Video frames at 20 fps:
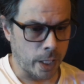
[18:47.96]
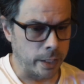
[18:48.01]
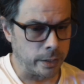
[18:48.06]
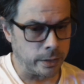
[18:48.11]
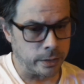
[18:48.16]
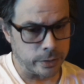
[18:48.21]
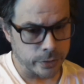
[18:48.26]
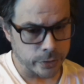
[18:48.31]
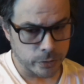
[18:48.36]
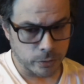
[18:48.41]

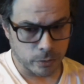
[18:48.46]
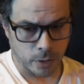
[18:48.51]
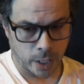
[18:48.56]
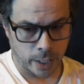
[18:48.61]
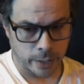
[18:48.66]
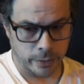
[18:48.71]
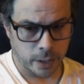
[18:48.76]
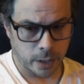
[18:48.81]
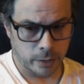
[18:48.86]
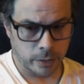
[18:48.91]
And
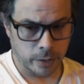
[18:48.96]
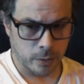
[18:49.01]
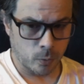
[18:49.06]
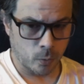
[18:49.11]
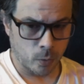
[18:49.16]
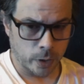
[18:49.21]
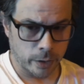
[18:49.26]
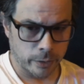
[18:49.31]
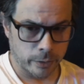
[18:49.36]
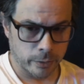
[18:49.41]
I think
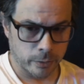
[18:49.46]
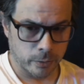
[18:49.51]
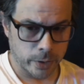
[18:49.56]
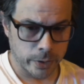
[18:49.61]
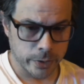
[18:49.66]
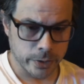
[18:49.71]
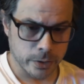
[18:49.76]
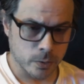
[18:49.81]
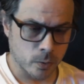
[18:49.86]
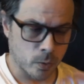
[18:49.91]
that one of the
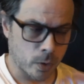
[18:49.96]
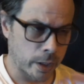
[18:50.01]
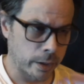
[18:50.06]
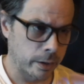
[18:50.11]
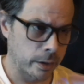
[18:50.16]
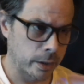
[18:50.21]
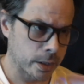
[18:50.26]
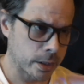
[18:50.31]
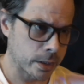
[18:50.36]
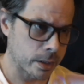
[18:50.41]
reasons
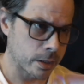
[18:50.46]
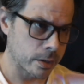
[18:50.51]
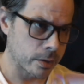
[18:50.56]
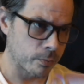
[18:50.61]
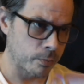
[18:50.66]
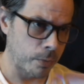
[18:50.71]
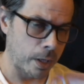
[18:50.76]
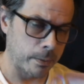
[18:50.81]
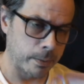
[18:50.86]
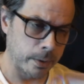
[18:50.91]
why this
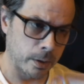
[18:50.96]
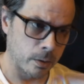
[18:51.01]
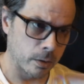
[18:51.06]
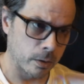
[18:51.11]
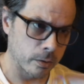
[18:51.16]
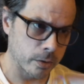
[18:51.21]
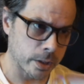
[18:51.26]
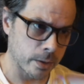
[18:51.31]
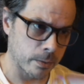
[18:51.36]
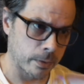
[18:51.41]
is
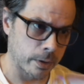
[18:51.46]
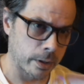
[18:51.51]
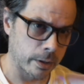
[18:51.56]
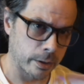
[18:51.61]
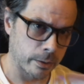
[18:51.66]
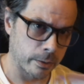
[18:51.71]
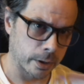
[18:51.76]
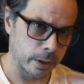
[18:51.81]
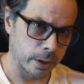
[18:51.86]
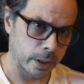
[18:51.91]
maybe some
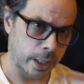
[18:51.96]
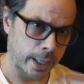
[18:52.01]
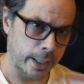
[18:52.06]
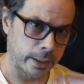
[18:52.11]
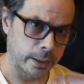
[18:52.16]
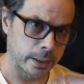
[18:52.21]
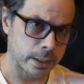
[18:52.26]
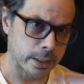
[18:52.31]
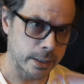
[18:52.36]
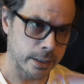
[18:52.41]
of the
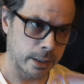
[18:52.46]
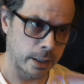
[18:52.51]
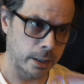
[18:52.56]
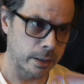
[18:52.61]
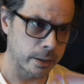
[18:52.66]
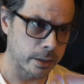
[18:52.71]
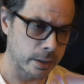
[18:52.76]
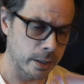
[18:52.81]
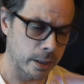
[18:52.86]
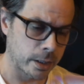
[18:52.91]
kindest
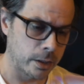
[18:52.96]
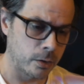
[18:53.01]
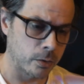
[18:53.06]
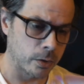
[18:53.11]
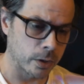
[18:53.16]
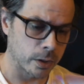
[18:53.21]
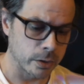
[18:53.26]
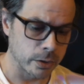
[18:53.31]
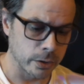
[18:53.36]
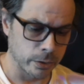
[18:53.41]
things that
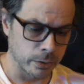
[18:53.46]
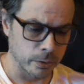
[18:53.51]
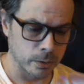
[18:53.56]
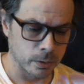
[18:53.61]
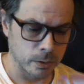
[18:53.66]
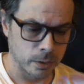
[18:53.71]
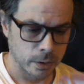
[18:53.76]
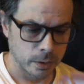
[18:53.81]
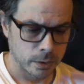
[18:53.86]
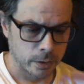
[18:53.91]
you can
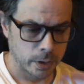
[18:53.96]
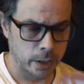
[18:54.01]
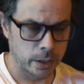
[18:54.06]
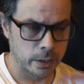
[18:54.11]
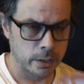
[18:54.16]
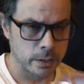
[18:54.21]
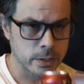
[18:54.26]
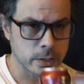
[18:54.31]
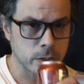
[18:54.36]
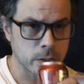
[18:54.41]
do
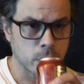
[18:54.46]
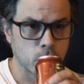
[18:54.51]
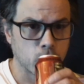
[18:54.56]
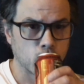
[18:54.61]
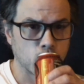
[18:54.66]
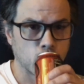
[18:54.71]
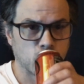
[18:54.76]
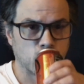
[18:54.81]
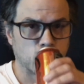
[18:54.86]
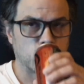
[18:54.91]
is